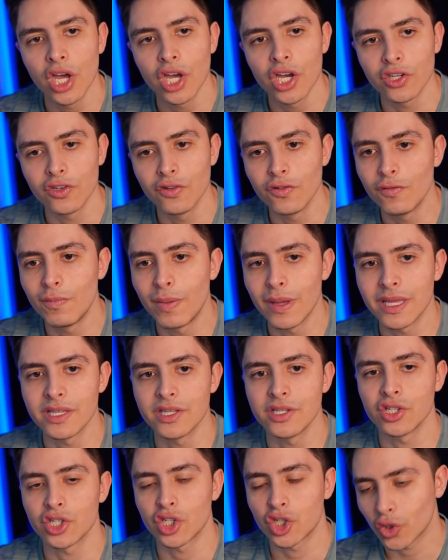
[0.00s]
You've
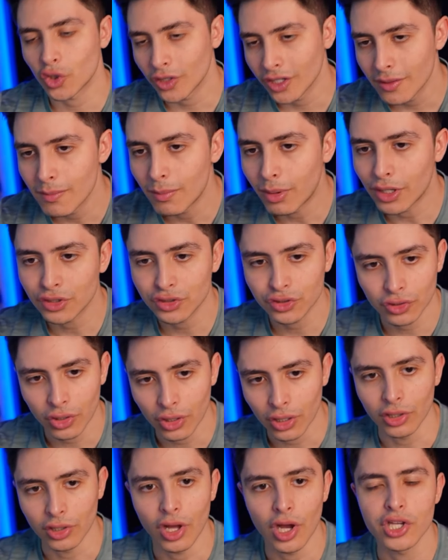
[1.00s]
been stringing Barcelona
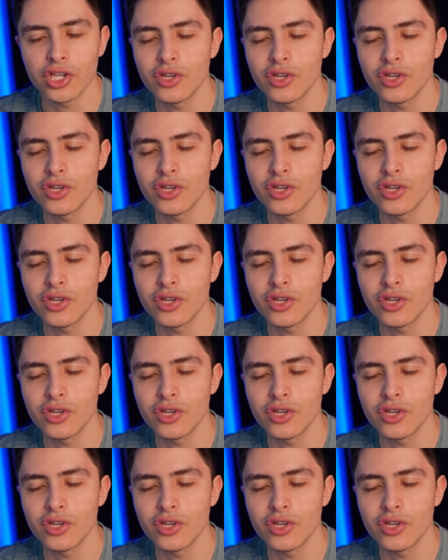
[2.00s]
along.